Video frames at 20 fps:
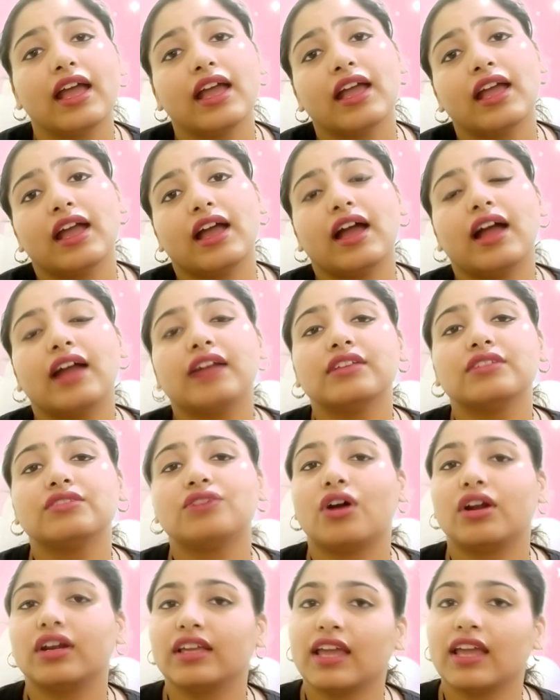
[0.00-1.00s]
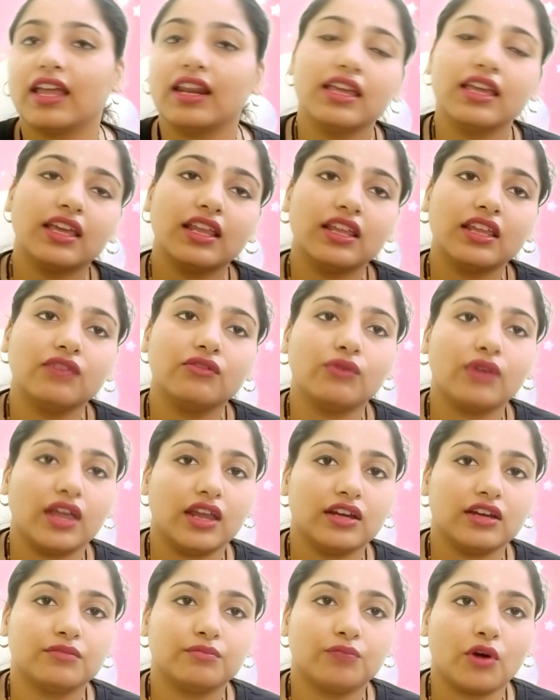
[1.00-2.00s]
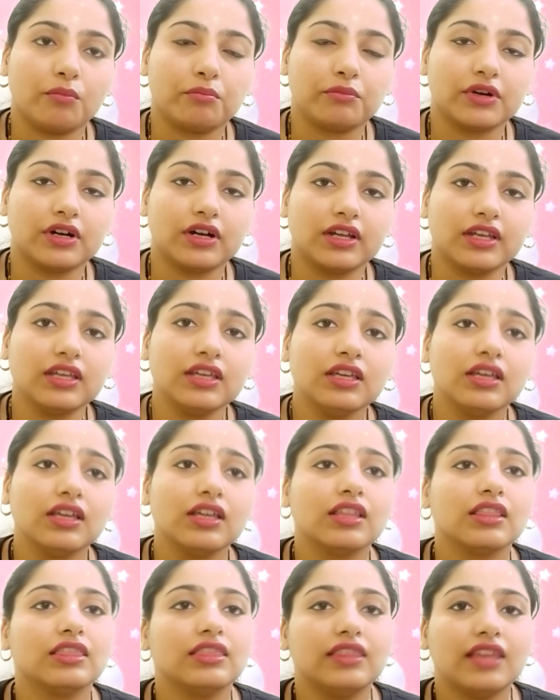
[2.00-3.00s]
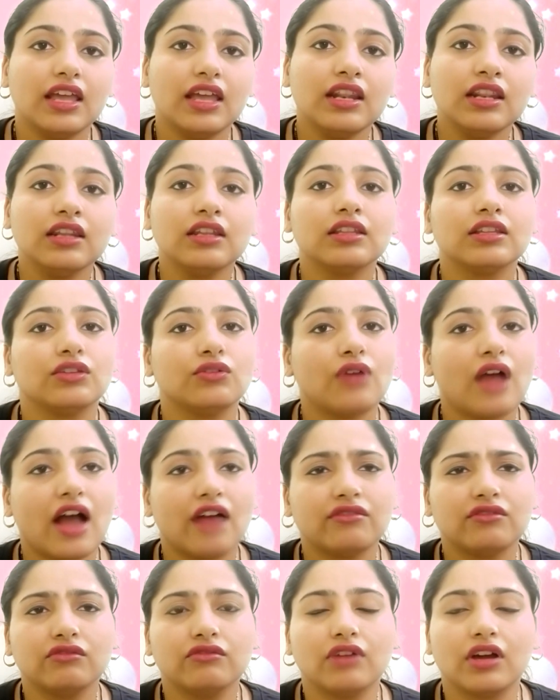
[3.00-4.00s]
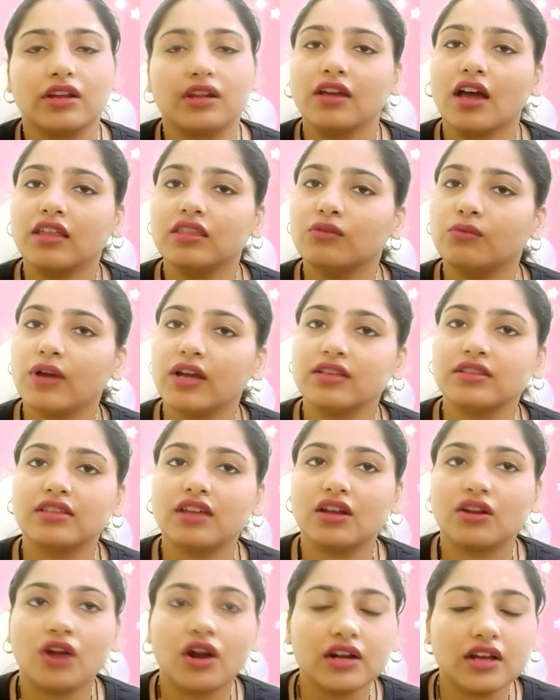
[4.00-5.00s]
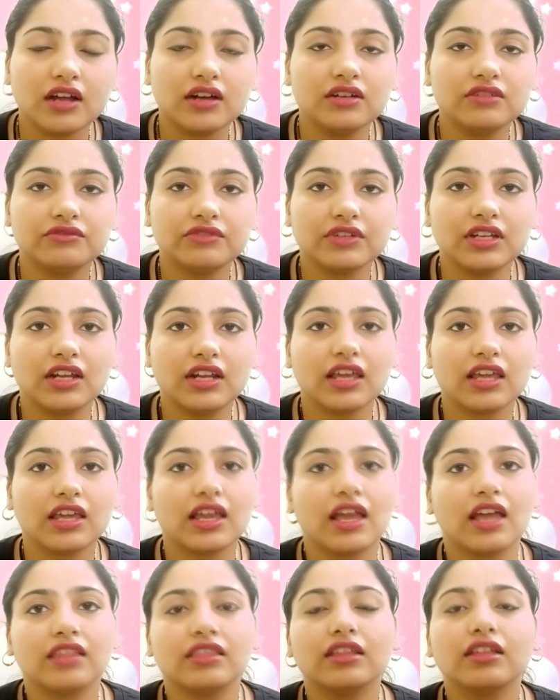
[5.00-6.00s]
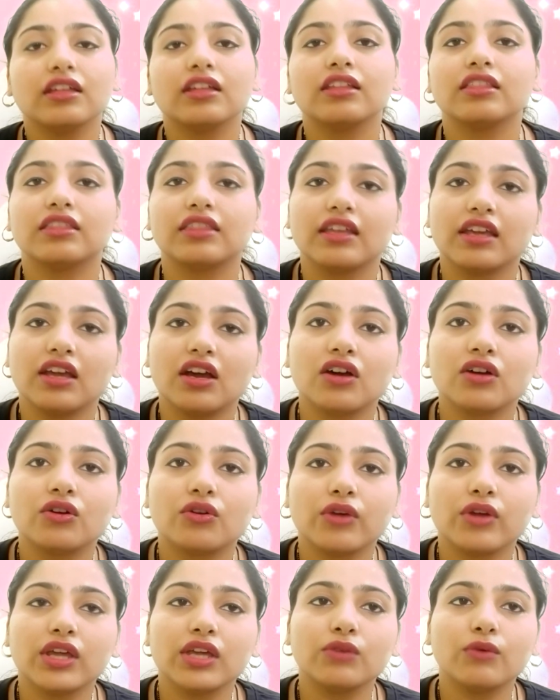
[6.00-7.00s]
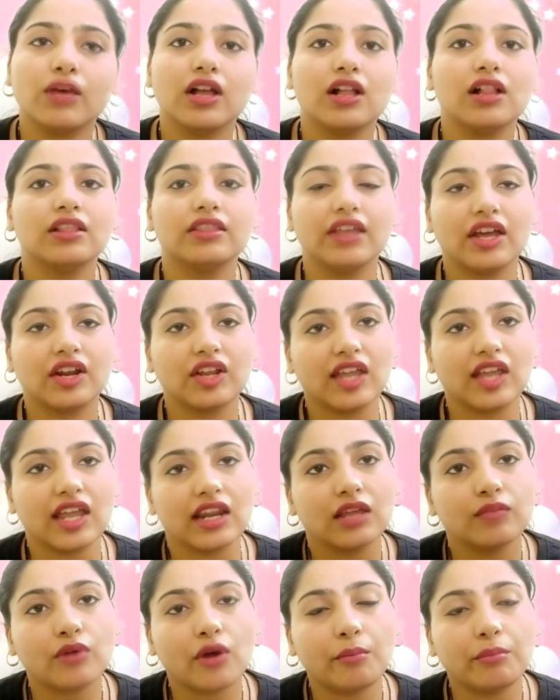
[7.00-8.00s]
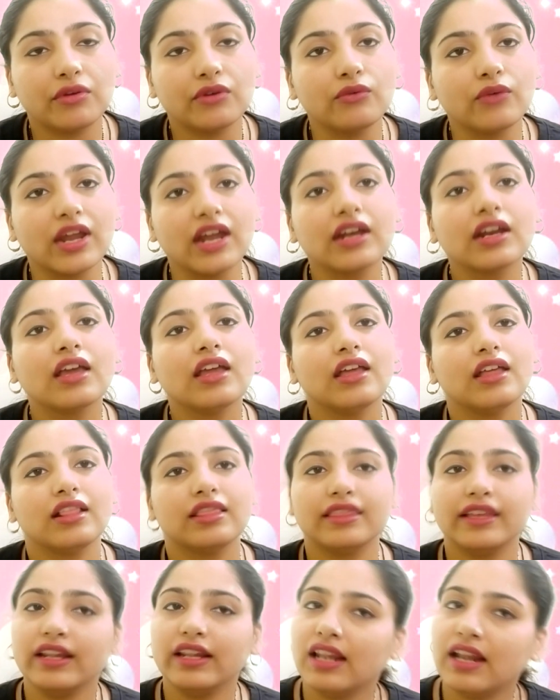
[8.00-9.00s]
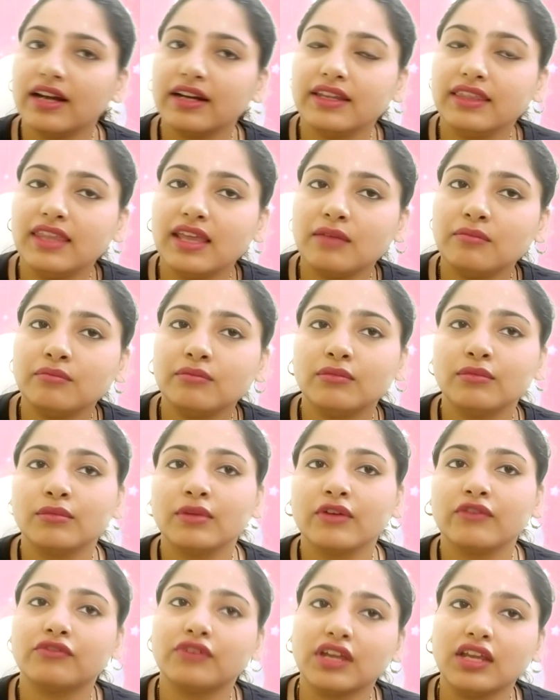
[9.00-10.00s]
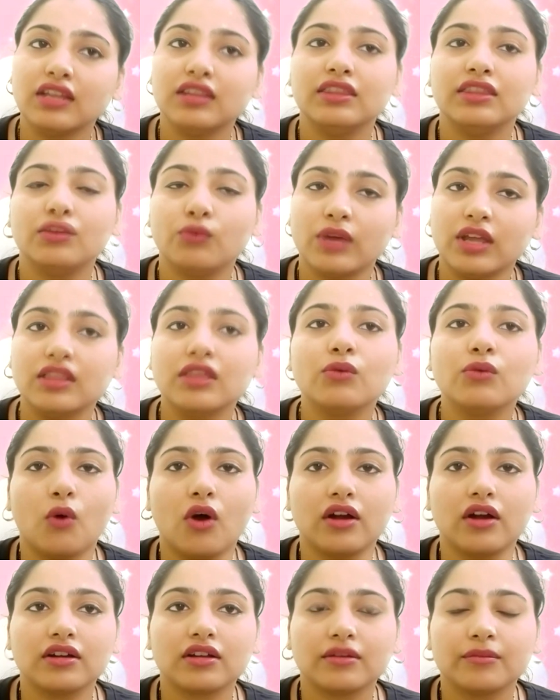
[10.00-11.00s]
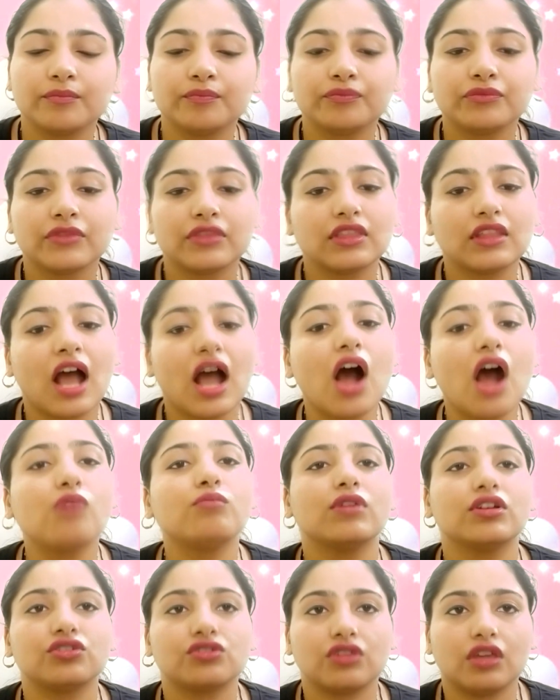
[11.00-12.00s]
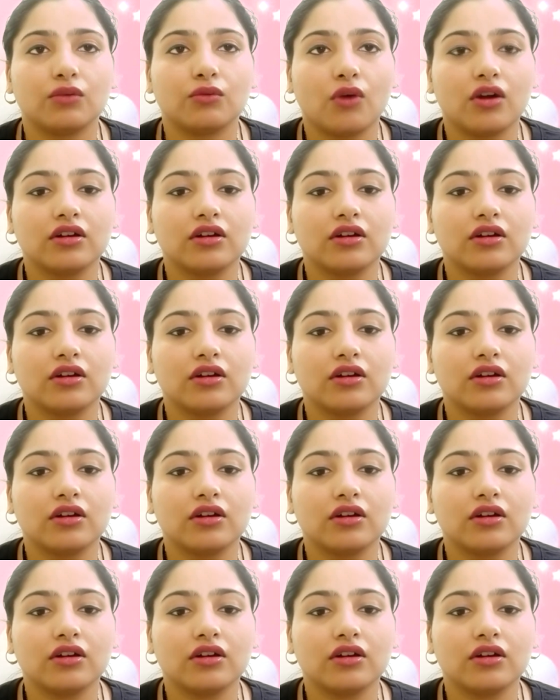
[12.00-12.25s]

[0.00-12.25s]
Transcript: and is not gaining any weight properly, then you have to worry. Otherwise, they are not underfeeding and they are growing well, they are gaining proper weight. Then let them feed the way they want, how much they want.